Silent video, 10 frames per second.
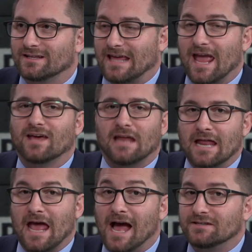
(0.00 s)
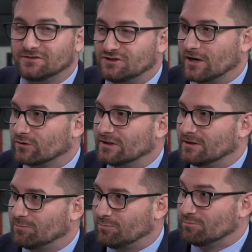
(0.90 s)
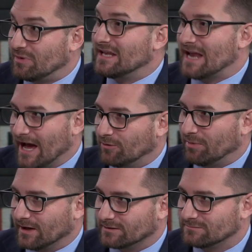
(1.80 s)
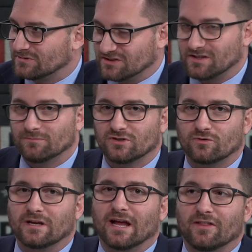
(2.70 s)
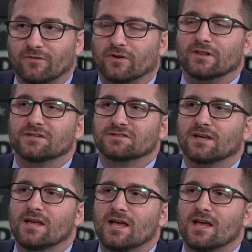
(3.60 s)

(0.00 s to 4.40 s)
can and has generally been helping to some degree at the very least.